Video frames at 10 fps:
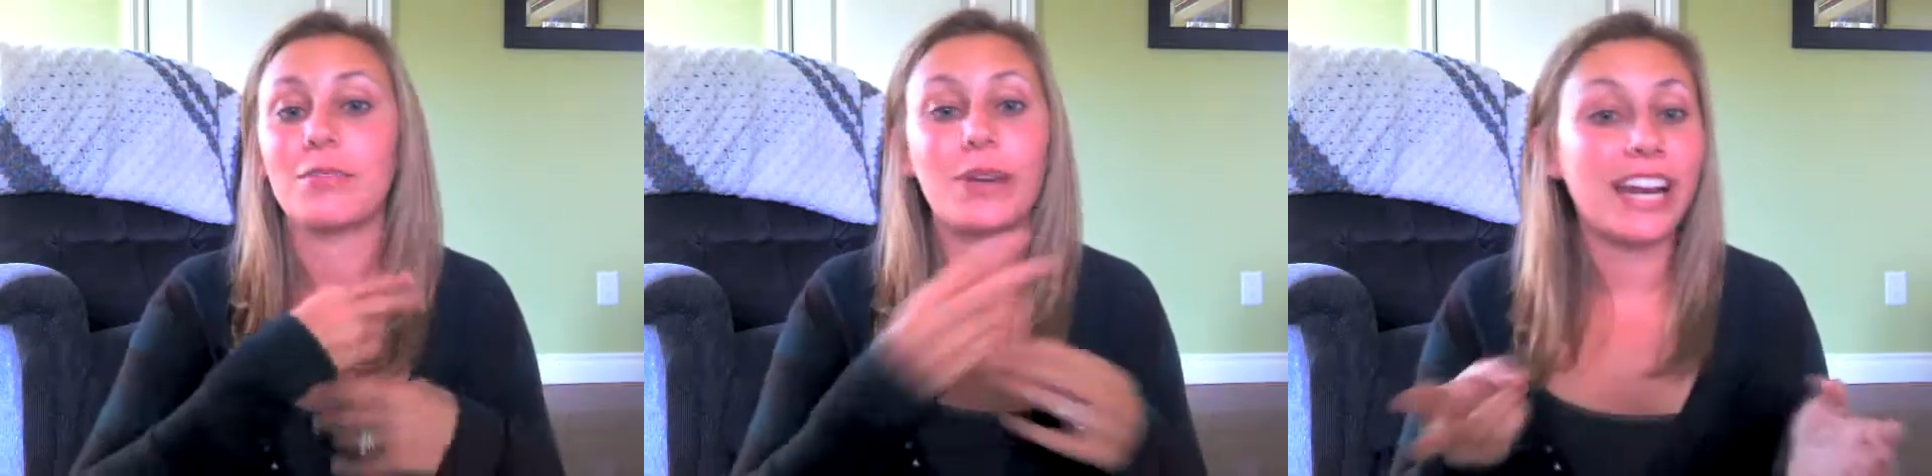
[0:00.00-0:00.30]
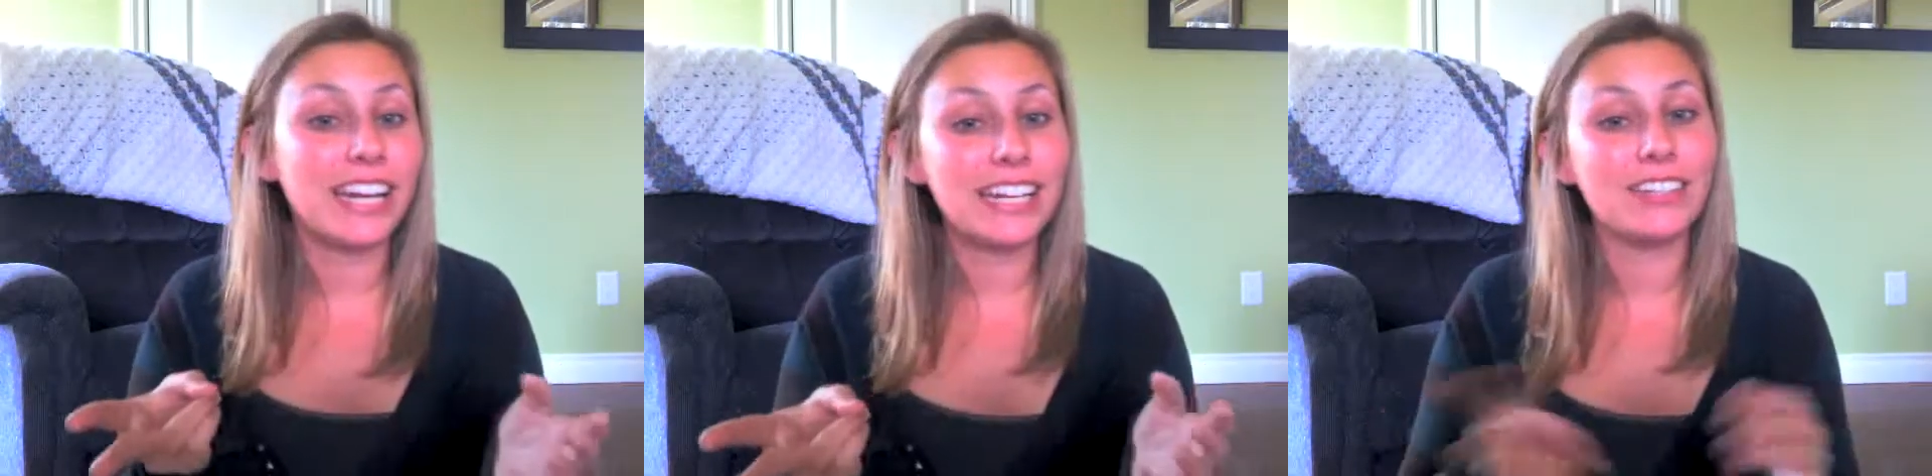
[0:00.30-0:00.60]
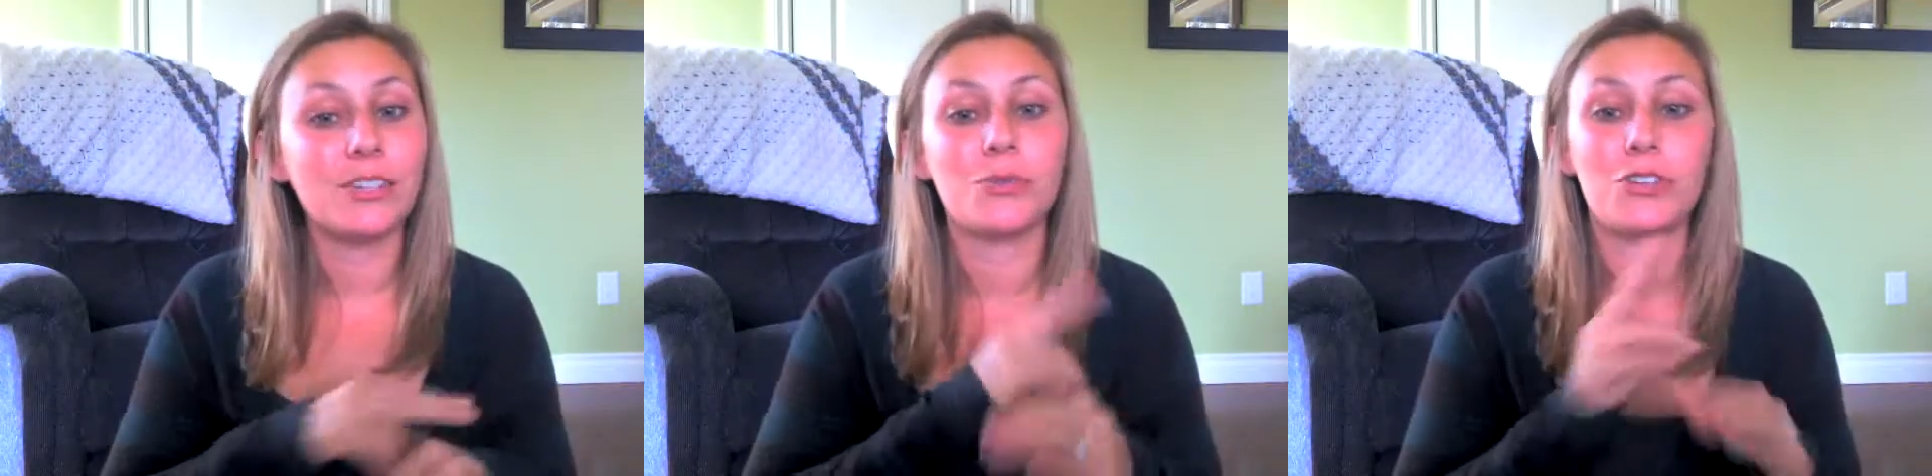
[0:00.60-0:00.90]
the Rite Aid
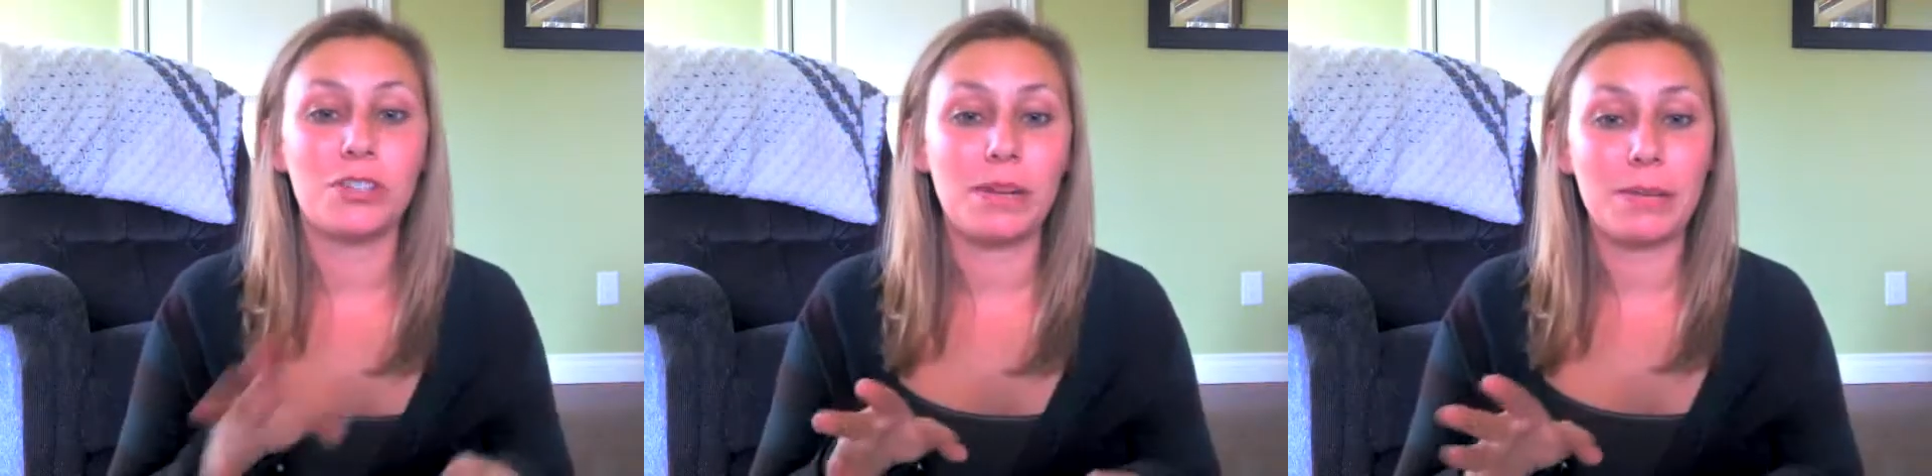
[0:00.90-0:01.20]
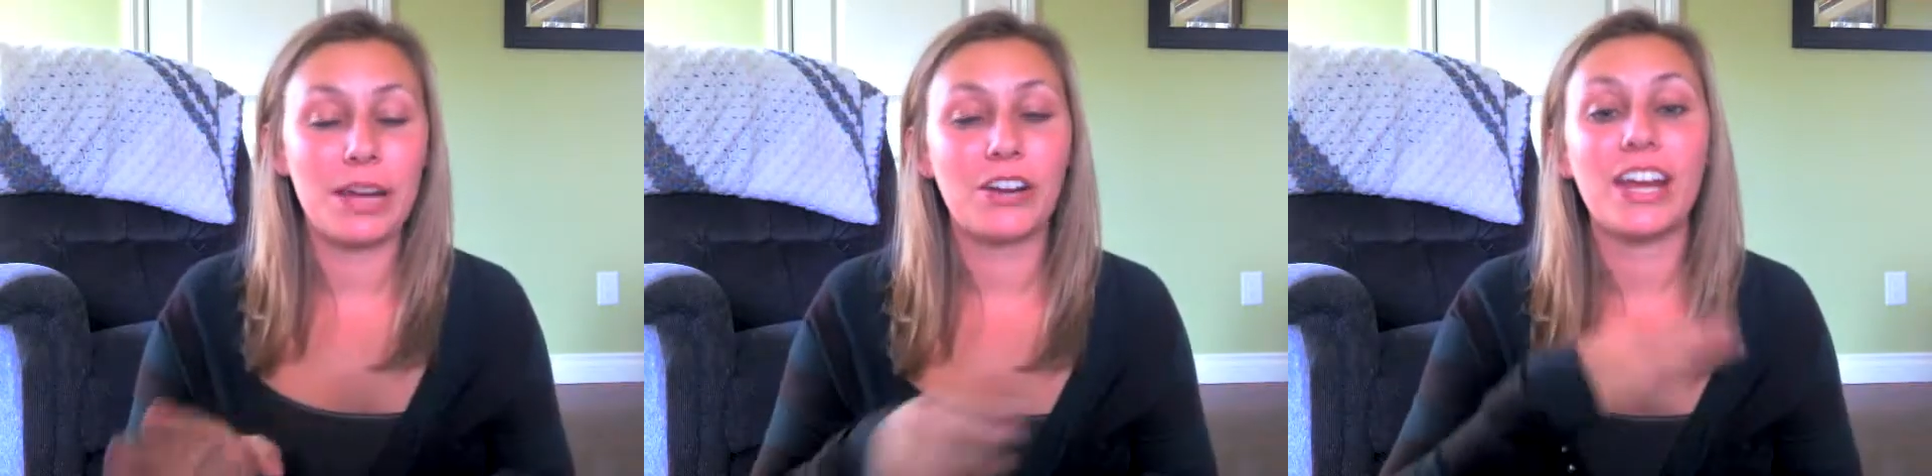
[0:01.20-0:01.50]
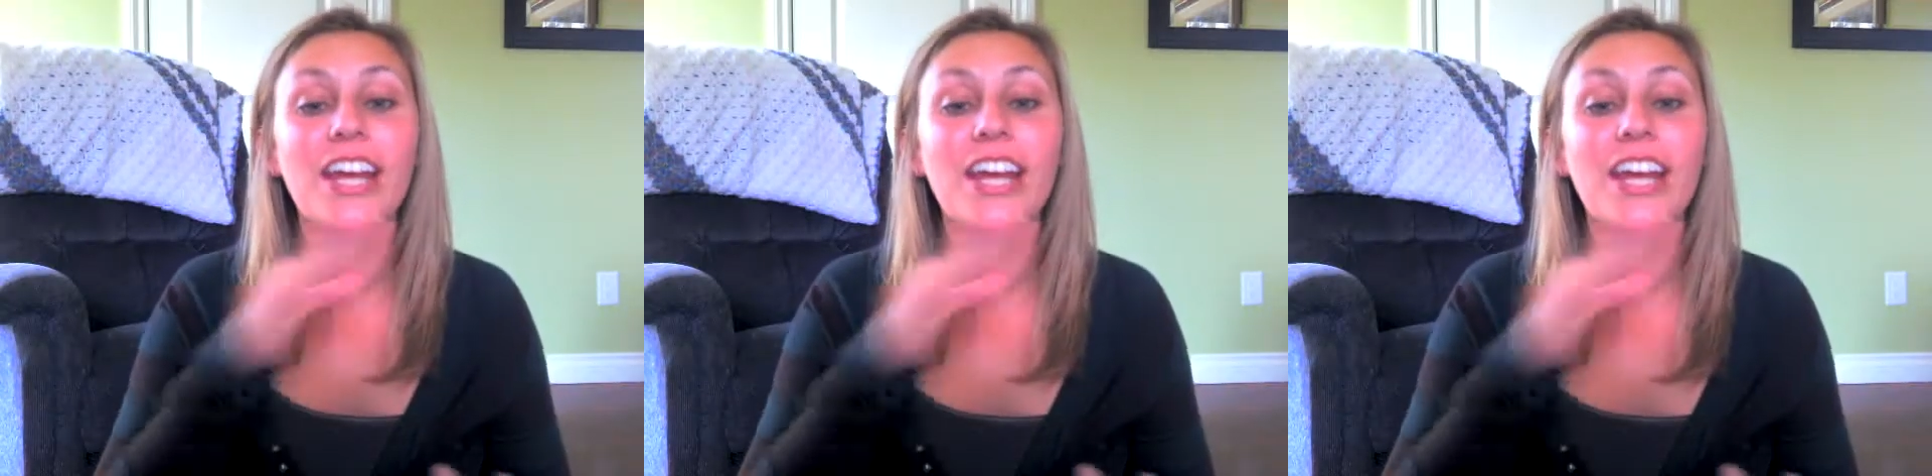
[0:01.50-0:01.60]
deals, which is a moneymaker,